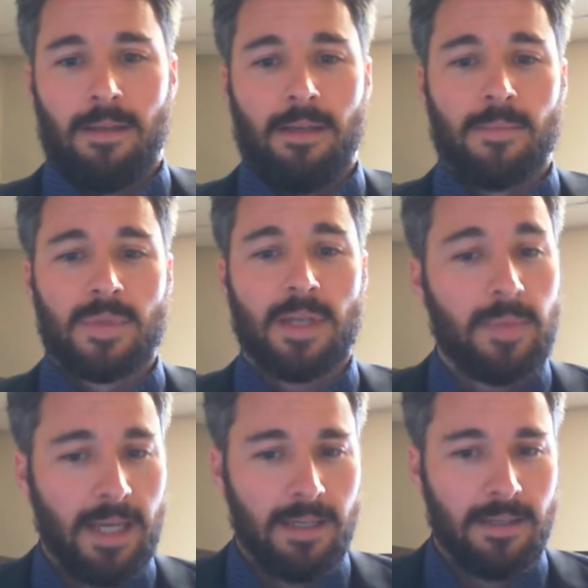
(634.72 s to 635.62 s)
Some
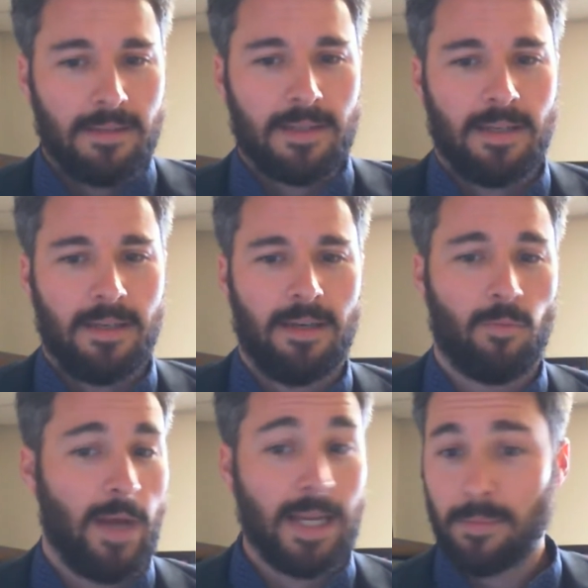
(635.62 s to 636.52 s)
days,
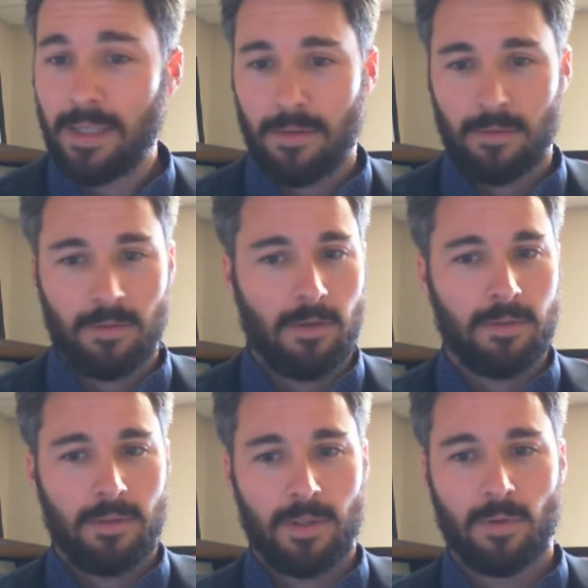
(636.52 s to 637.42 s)
randomly, the
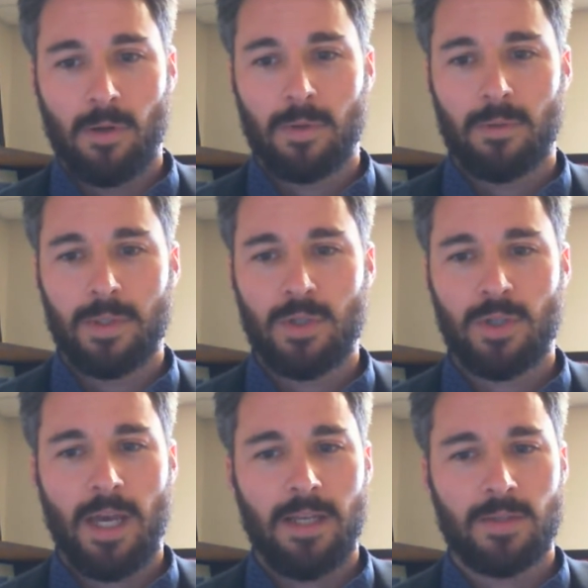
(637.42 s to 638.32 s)
grower would
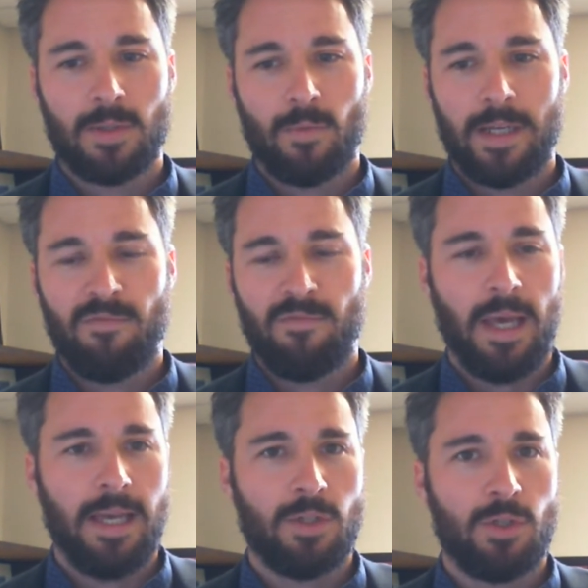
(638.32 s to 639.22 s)
change their rate of
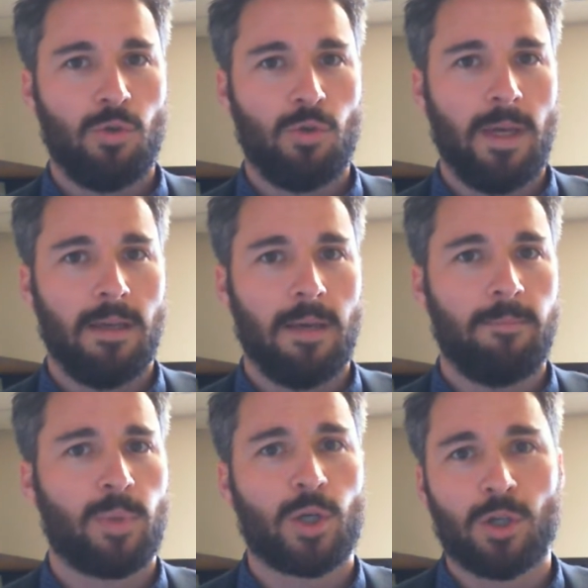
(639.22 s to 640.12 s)
pay to a
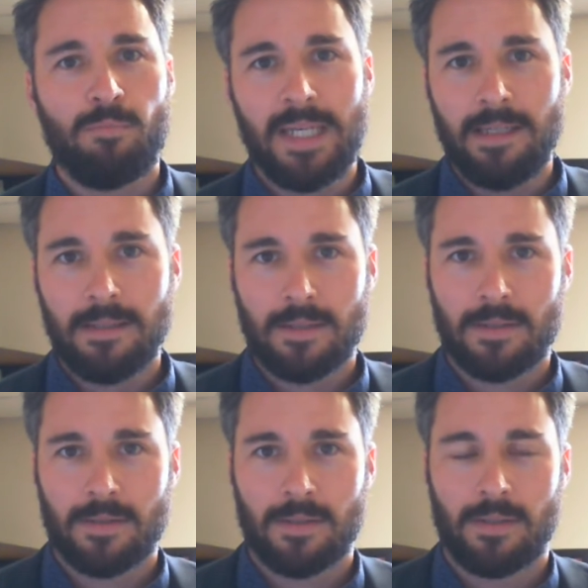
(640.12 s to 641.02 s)
per
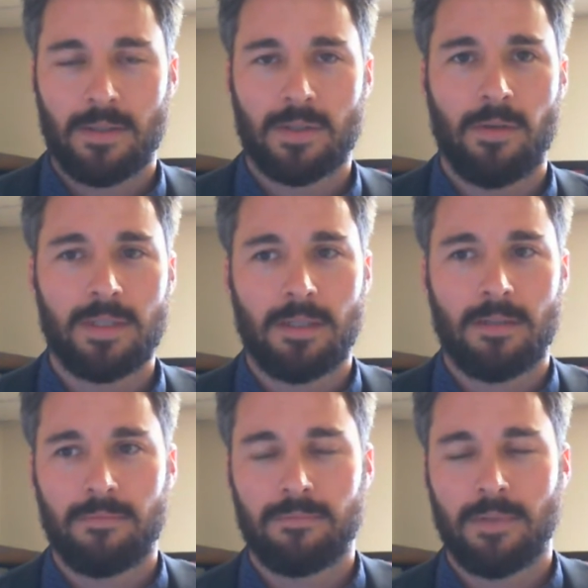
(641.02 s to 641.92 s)
piece. So instead
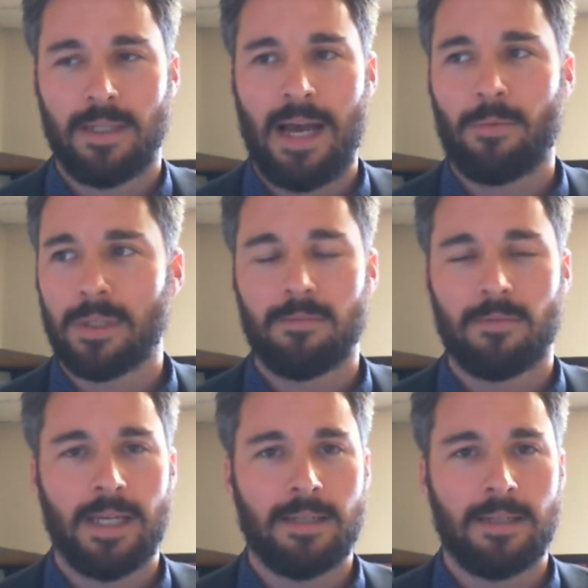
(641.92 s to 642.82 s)
of an hourly
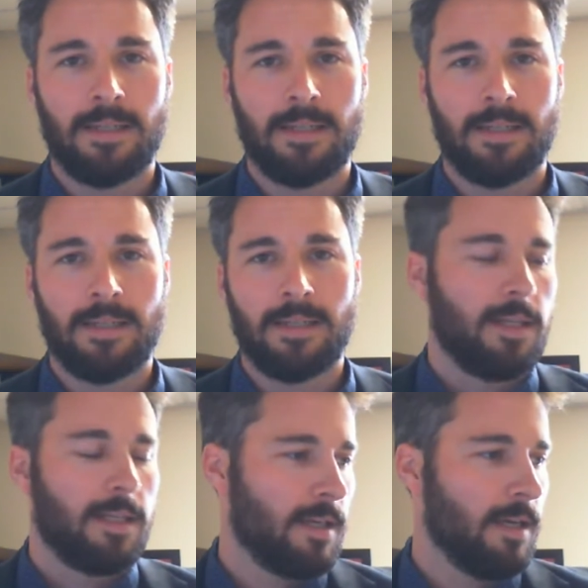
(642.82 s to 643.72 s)
rate, they'd
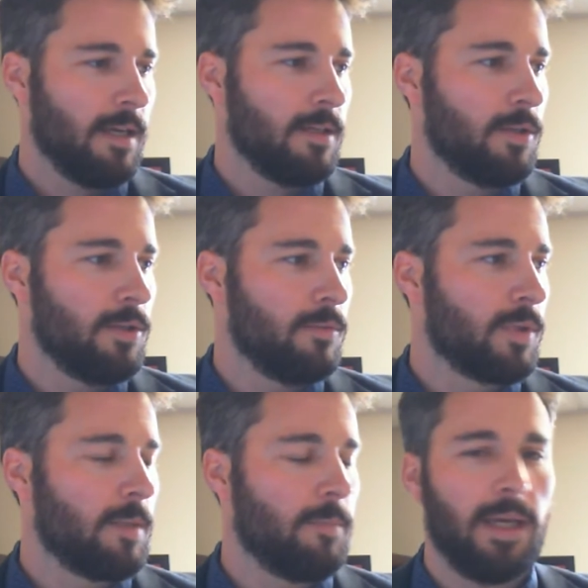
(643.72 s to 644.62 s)
say, you know, we're
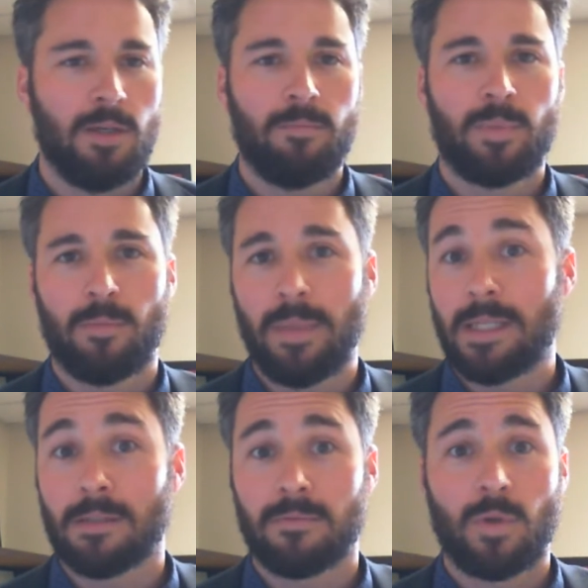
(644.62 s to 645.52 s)
going to pay you per
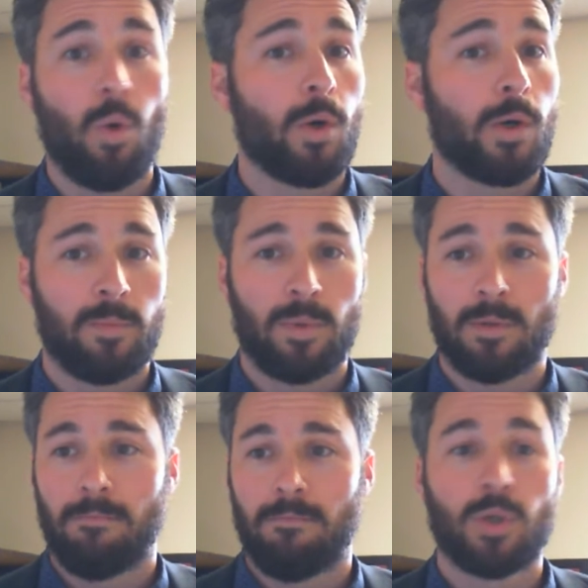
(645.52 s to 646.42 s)
piece of corn or per
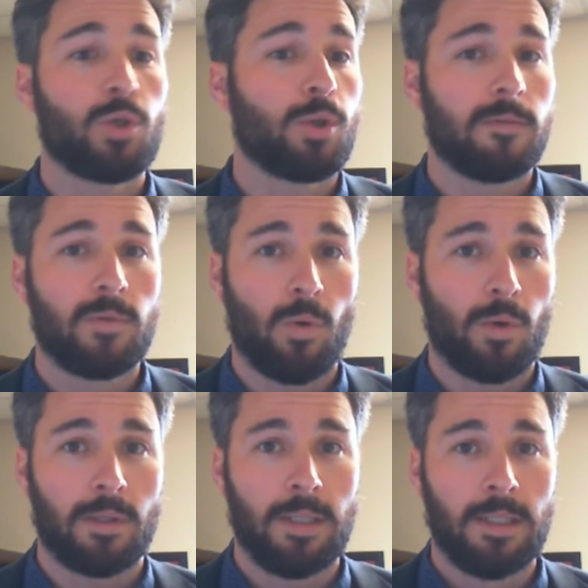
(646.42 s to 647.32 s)
bushel of
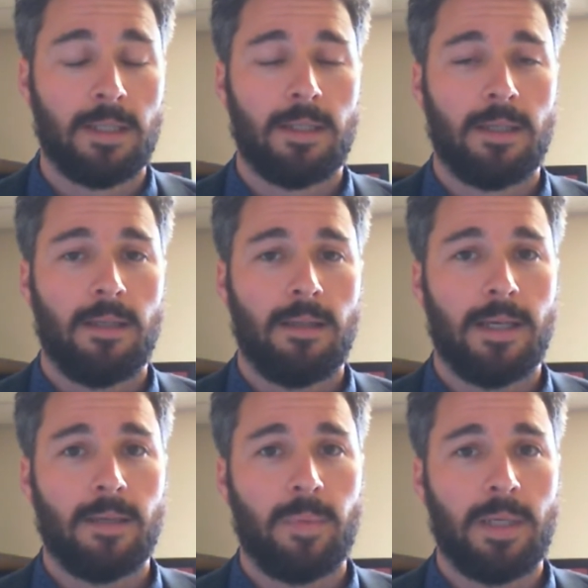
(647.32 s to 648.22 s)
corn that
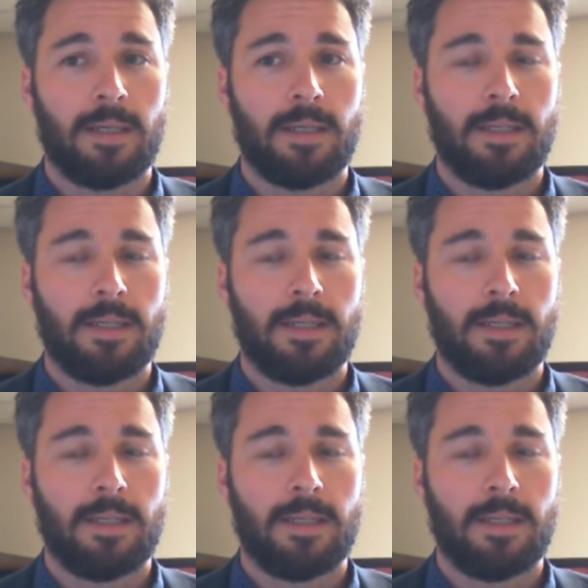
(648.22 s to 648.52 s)
you pick.